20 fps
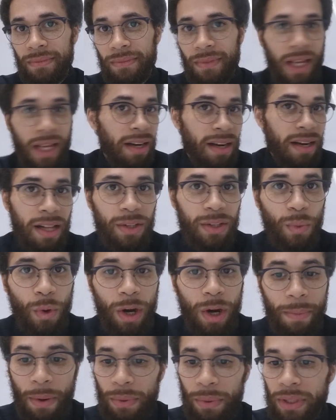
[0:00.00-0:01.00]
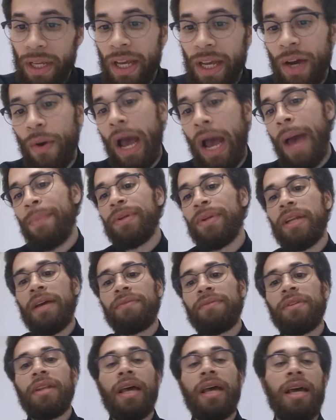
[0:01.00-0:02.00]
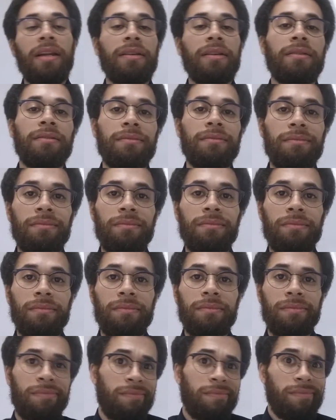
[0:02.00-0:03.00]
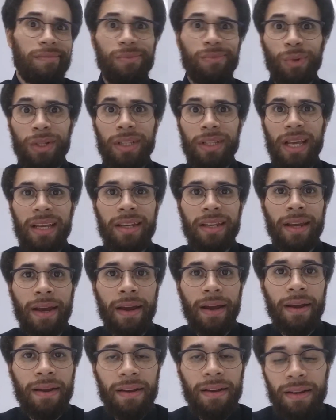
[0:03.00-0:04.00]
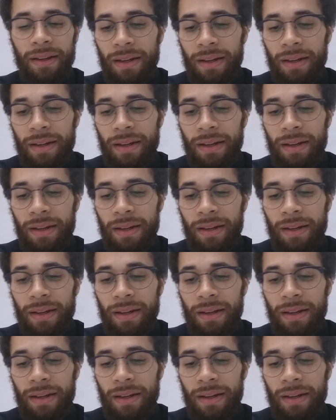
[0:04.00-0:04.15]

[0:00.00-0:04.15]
They didn't have to worry about what the hell happened after that. What did they care?